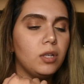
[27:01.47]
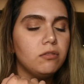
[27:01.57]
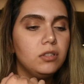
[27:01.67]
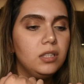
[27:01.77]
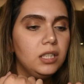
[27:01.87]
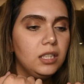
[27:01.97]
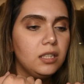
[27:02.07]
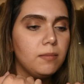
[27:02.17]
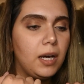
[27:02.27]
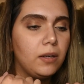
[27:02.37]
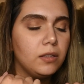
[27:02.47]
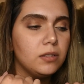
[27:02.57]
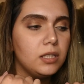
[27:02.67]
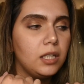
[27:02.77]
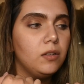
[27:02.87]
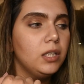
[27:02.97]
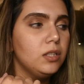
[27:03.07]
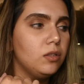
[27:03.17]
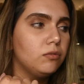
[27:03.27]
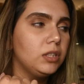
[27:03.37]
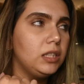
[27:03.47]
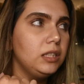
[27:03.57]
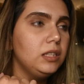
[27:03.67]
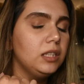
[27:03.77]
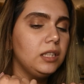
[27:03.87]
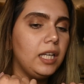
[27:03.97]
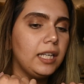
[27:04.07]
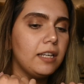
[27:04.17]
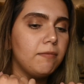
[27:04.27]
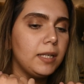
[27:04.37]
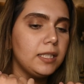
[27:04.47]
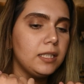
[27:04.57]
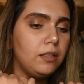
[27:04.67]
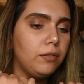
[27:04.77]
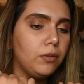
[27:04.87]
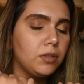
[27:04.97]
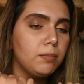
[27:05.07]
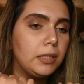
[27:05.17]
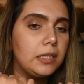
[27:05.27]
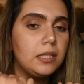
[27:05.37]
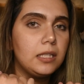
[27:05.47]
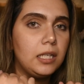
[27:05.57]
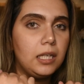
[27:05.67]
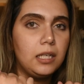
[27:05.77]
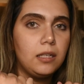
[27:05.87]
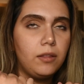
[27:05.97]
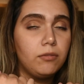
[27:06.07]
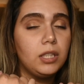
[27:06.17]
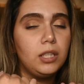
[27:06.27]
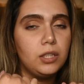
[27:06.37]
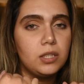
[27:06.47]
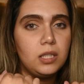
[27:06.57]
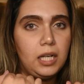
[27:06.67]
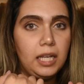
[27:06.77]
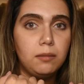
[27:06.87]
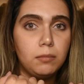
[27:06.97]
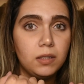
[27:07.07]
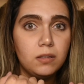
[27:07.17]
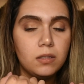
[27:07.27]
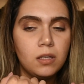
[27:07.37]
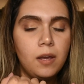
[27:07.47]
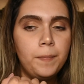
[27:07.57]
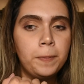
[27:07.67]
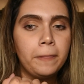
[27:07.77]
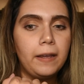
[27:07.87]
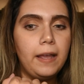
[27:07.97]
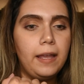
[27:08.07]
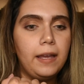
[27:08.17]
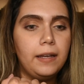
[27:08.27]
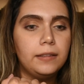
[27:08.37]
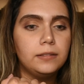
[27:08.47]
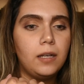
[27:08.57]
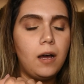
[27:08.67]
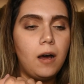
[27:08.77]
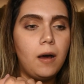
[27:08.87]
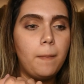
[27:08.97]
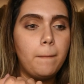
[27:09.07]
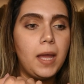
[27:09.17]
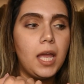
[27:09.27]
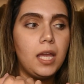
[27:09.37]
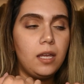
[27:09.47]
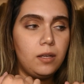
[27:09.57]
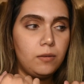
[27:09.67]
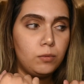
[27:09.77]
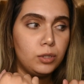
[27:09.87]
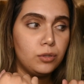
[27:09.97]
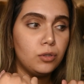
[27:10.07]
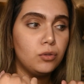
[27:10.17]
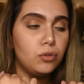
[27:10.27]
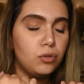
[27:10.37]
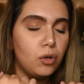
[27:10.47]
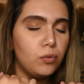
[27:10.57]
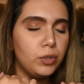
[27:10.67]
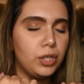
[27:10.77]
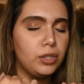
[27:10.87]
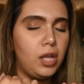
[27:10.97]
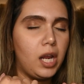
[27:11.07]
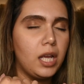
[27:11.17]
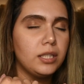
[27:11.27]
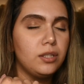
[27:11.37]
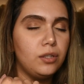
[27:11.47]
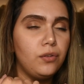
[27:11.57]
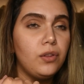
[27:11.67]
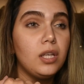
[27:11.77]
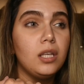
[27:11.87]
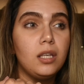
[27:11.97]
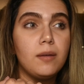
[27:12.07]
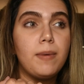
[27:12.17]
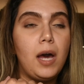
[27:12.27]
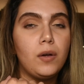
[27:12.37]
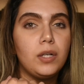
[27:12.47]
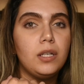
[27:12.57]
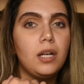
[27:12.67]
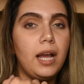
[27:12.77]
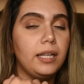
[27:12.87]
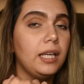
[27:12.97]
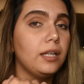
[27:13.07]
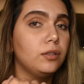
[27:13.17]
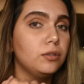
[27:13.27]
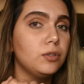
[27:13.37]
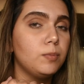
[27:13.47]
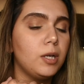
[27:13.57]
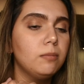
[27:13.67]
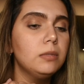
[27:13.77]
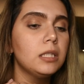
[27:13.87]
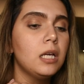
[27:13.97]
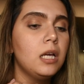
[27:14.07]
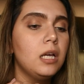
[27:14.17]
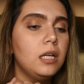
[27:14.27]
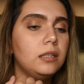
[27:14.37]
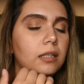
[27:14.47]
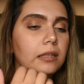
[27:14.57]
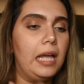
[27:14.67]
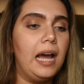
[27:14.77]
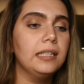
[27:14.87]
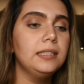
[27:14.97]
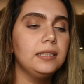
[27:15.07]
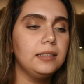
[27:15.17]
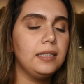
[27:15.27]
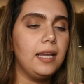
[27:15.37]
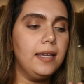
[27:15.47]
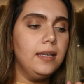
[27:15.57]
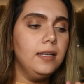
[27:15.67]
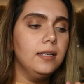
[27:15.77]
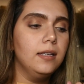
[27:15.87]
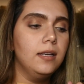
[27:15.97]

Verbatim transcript: So I was thinking about it. I was like, okay, so realistically, I gave myself three months and three years and eight months, and um, it was so weird. Like still thinking about it, I get goosebumps. The last day